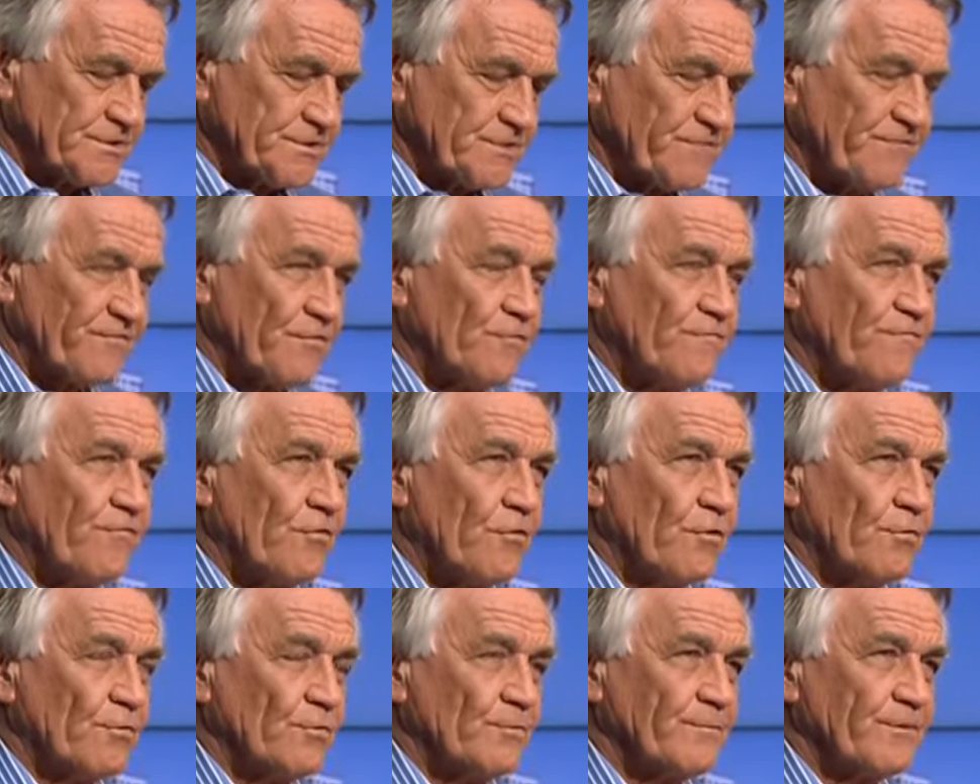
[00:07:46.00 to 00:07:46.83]
as if all
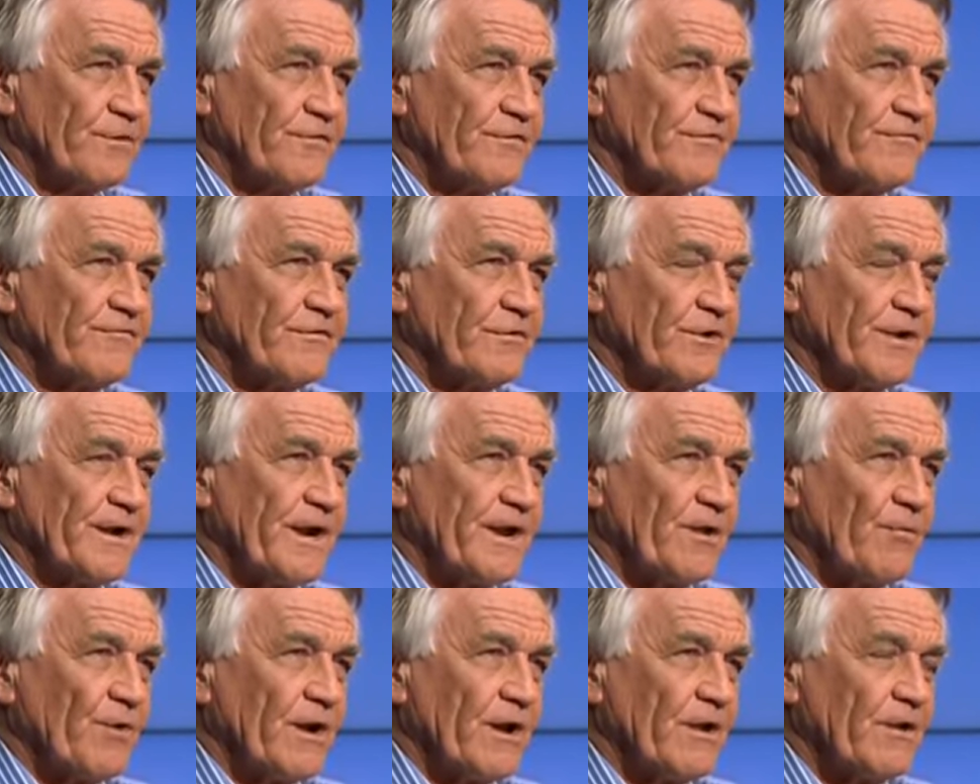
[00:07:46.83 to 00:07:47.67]
4 will be referred
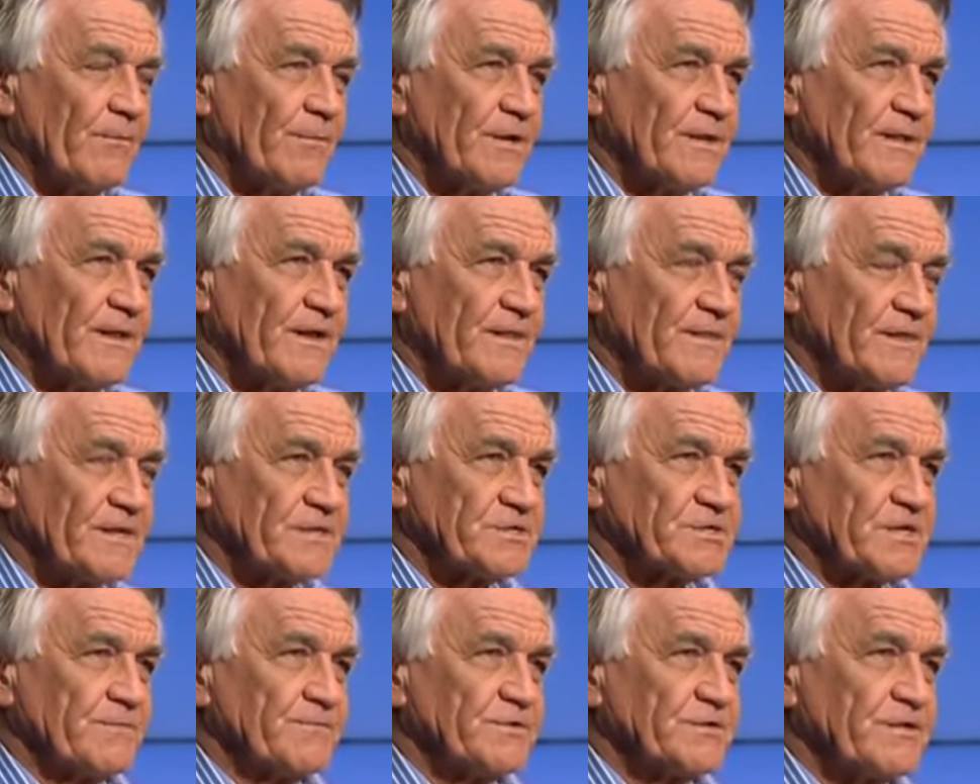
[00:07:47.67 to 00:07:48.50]
anyway. I mean, that
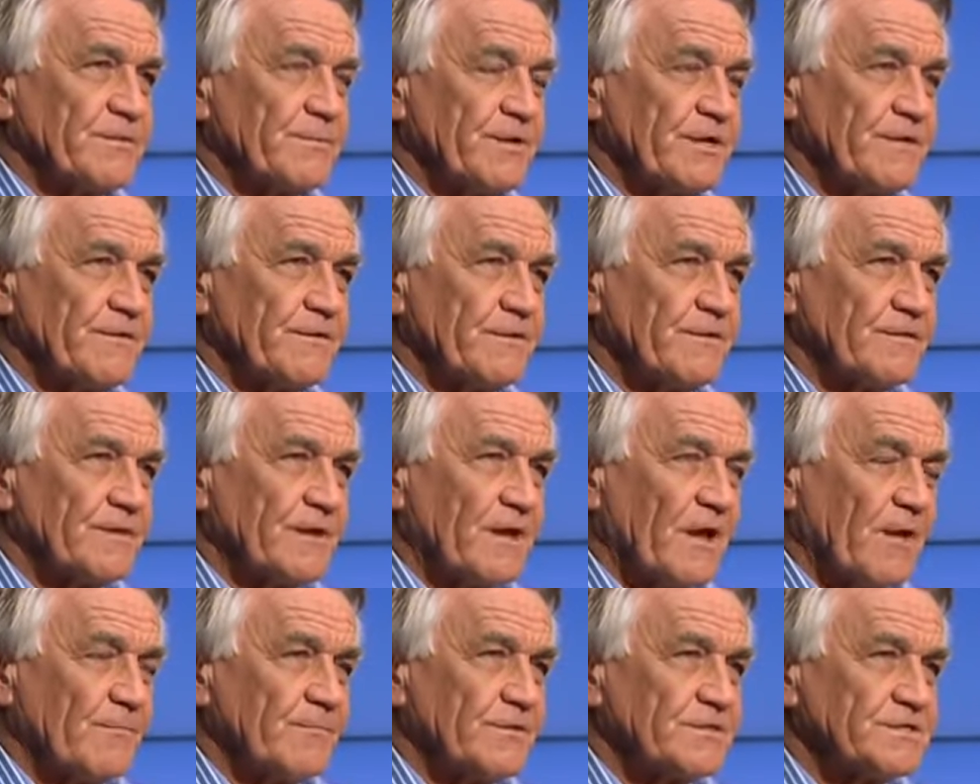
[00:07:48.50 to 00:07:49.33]
seems to be the
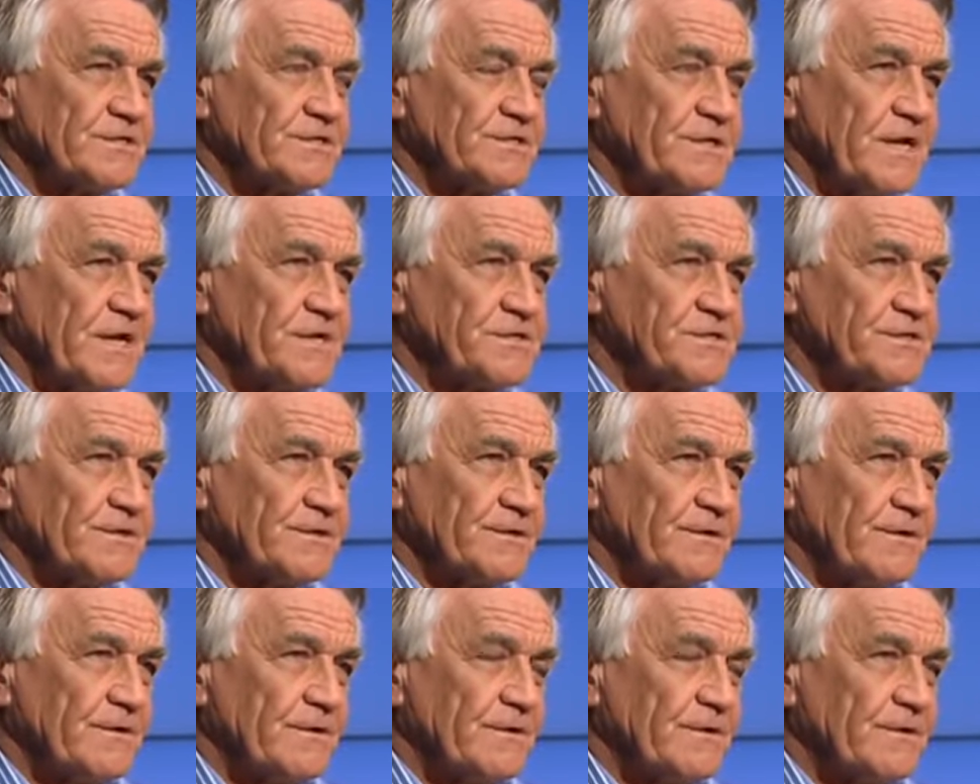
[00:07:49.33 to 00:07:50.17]
government's
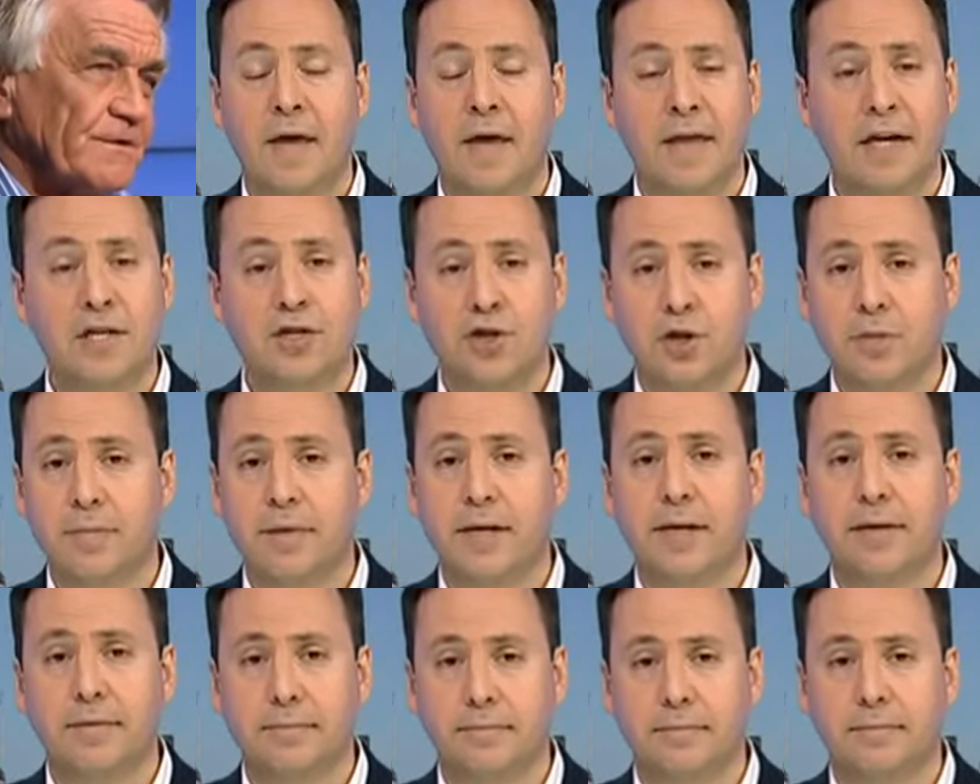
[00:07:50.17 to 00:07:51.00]
intention. And they should
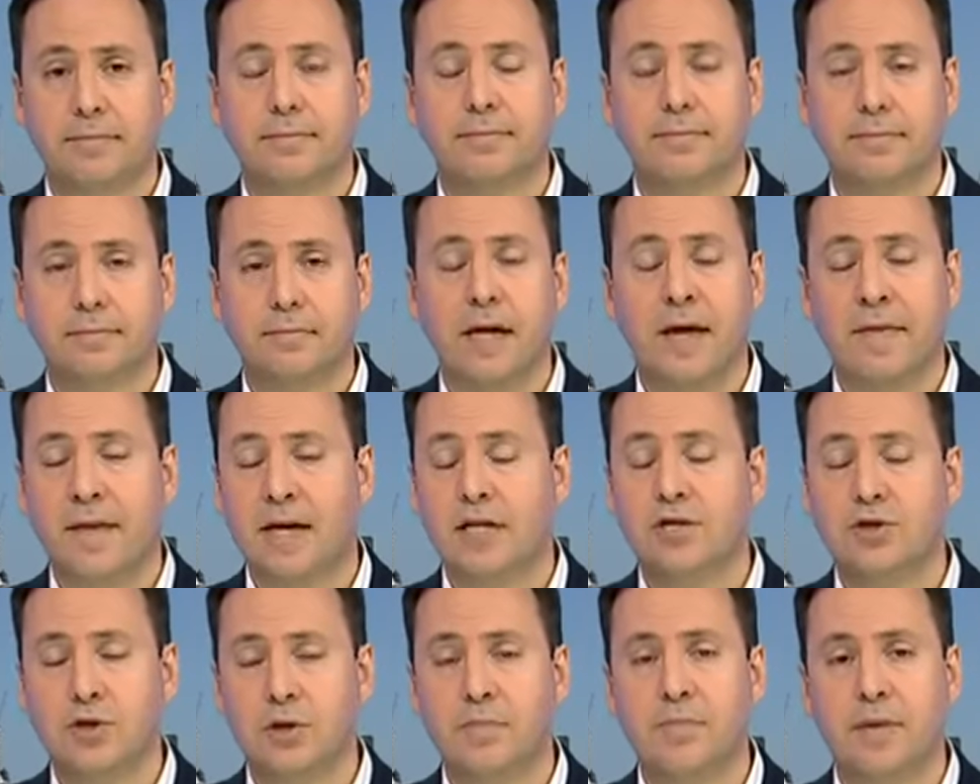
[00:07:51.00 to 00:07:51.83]
be. And
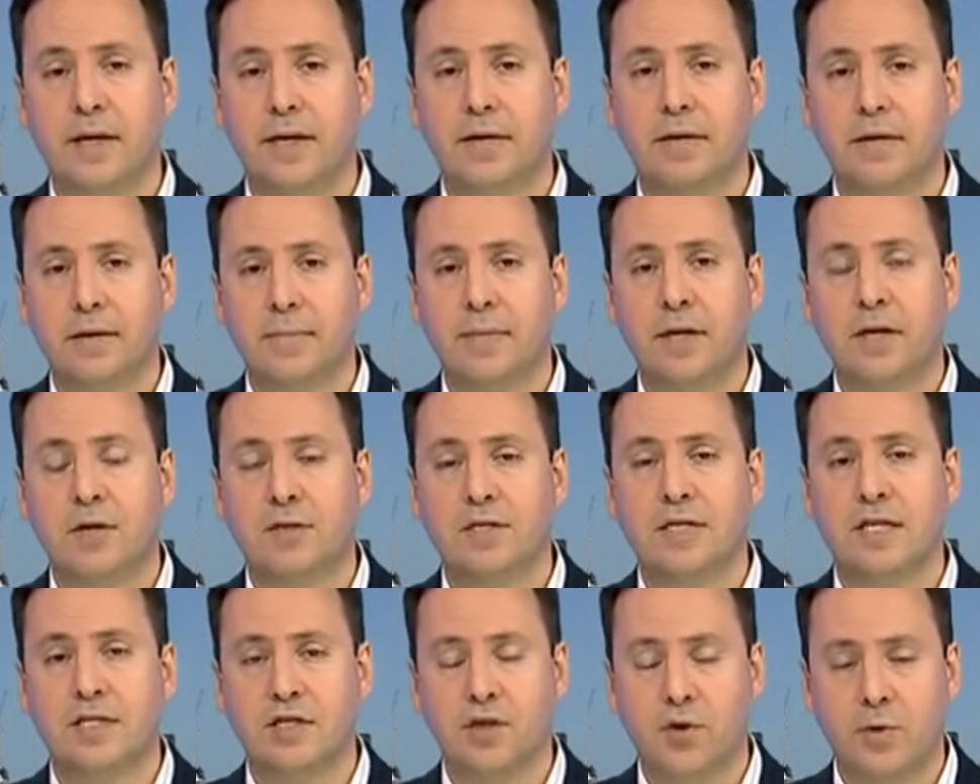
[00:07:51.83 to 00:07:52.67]
they should be,
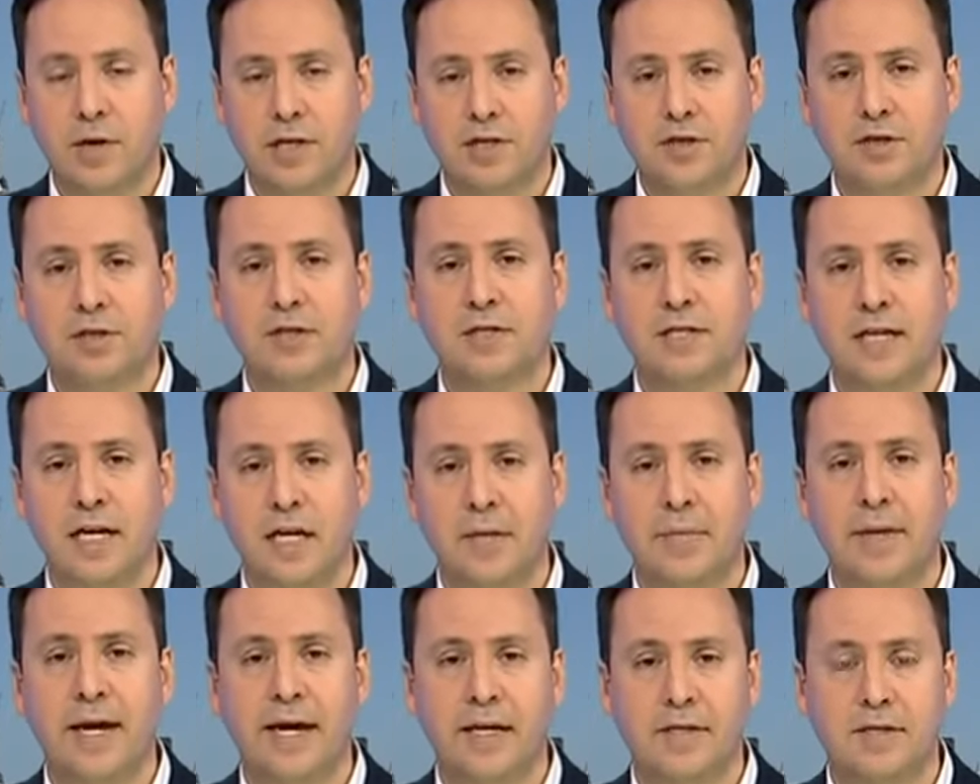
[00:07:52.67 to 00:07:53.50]
because there's questions there
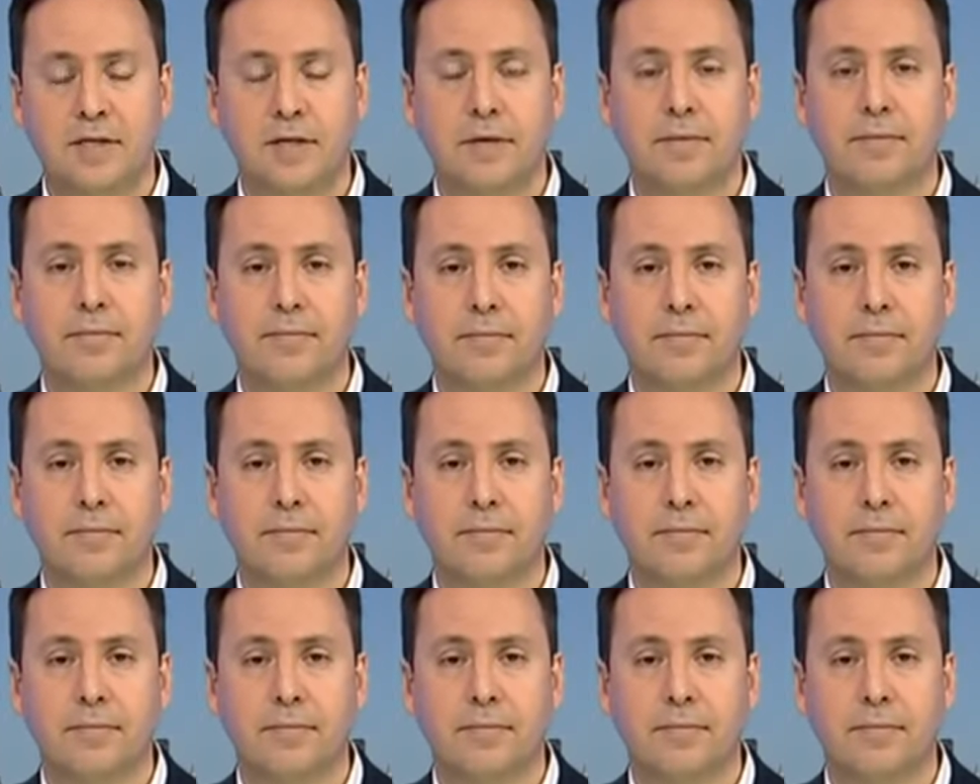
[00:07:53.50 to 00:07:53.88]
to be answered.